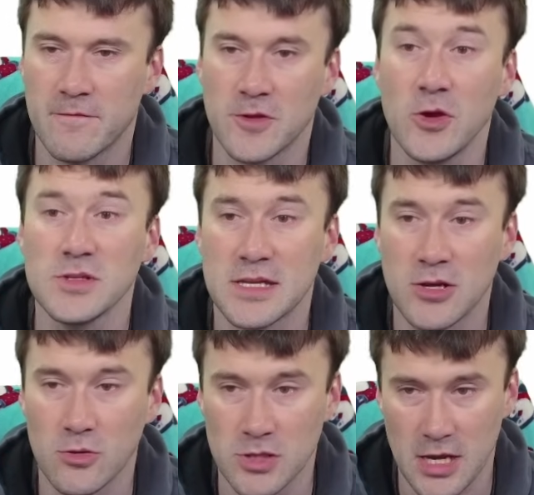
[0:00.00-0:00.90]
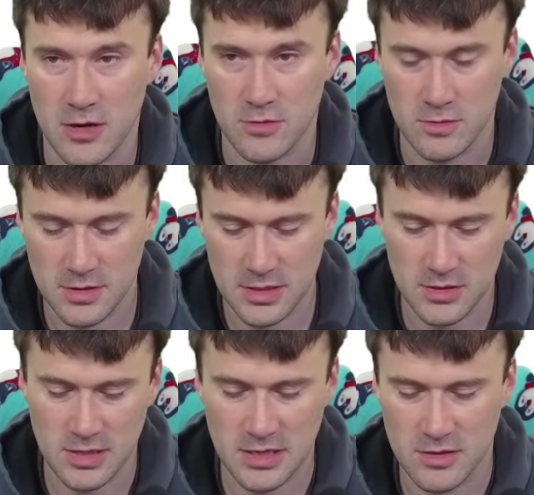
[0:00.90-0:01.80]
for those that don't know,
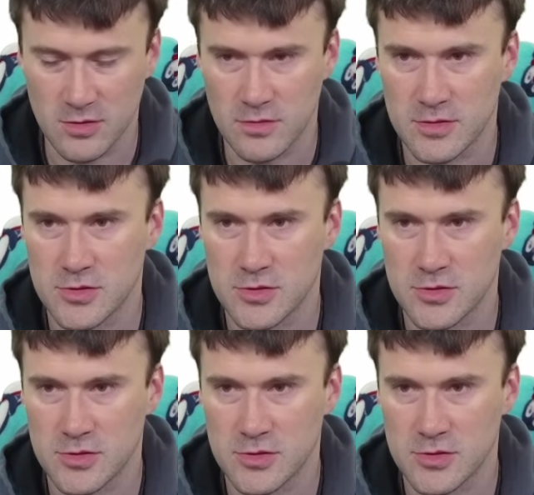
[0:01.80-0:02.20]
in, in the